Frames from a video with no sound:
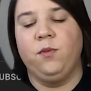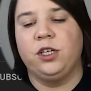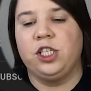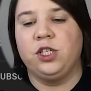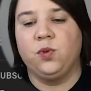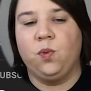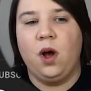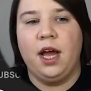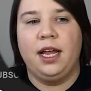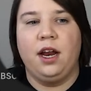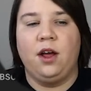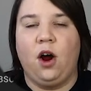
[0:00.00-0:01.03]
which is
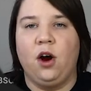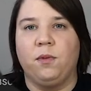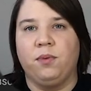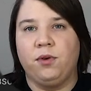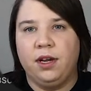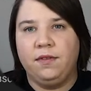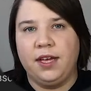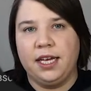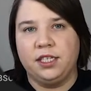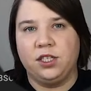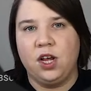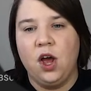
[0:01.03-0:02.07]
what our
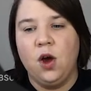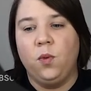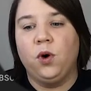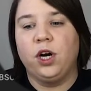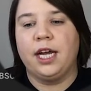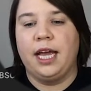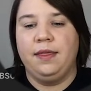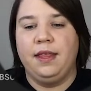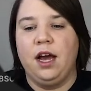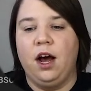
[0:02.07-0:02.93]
previous work in the